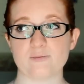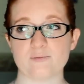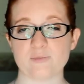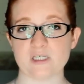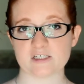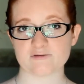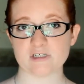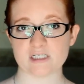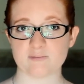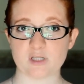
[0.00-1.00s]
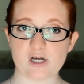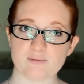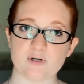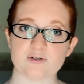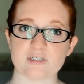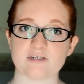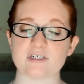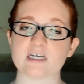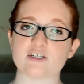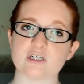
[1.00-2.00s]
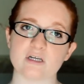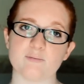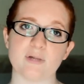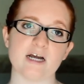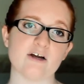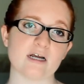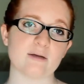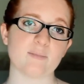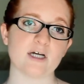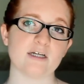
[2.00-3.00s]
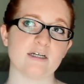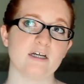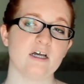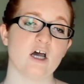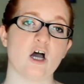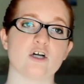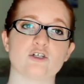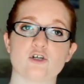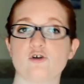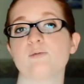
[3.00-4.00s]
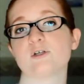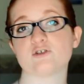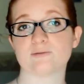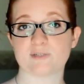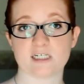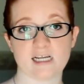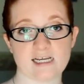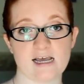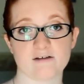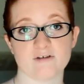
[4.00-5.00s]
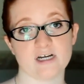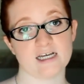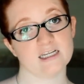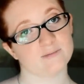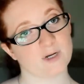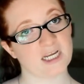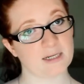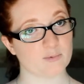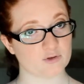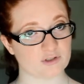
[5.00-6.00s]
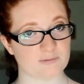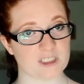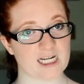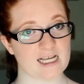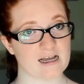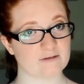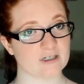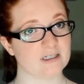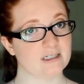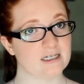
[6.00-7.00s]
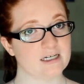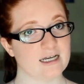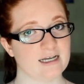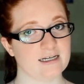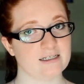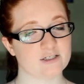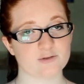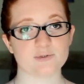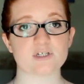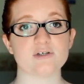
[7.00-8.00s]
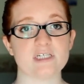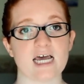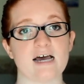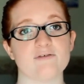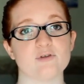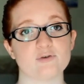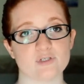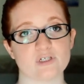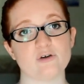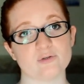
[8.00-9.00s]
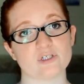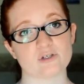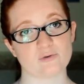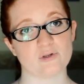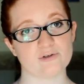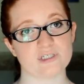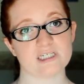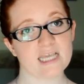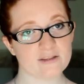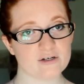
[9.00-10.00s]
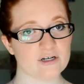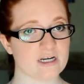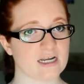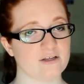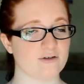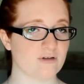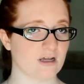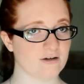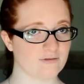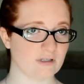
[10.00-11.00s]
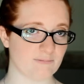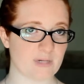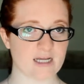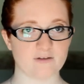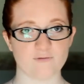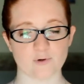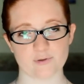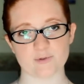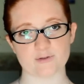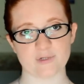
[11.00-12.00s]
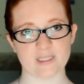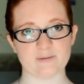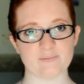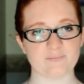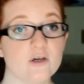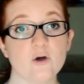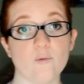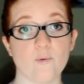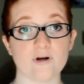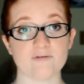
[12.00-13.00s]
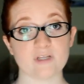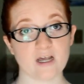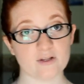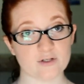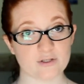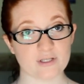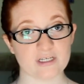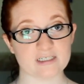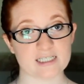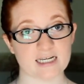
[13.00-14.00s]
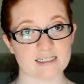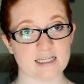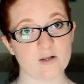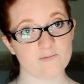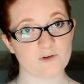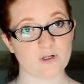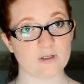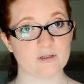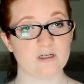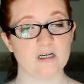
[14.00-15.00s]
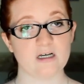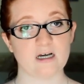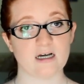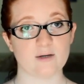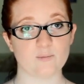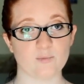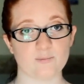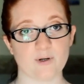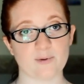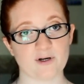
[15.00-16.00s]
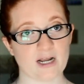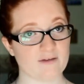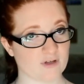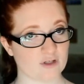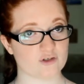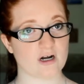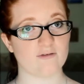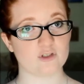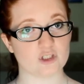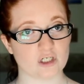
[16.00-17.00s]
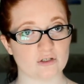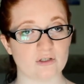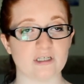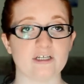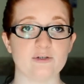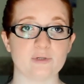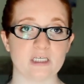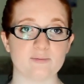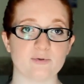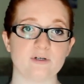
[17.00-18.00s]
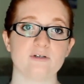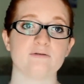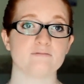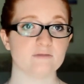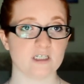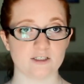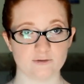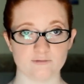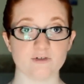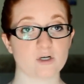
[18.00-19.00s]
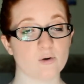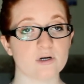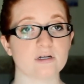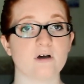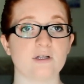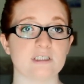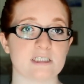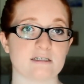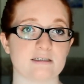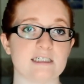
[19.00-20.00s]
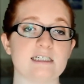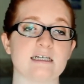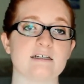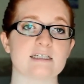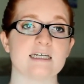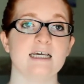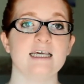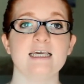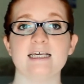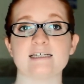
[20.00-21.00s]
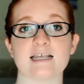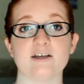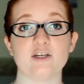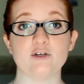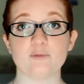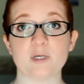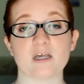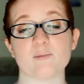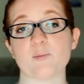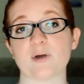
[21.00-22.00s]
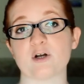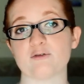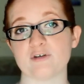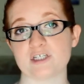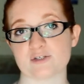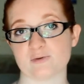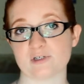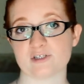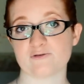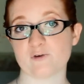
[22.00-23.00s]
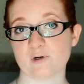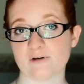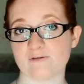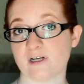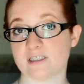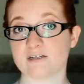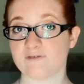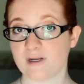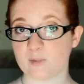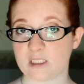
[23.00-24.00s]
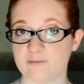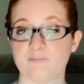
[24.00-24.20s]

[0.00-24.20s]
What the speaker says: This recent blog post, I was actually comparing my October trip to Niagara and my April trip to Niagara. And so it was good to have those notes so close together, and I could kind of flip back and forth between them. One of the other things that is helpful about having a travel journal that you keep and you record all these little details is that you become a better resource for friends and family.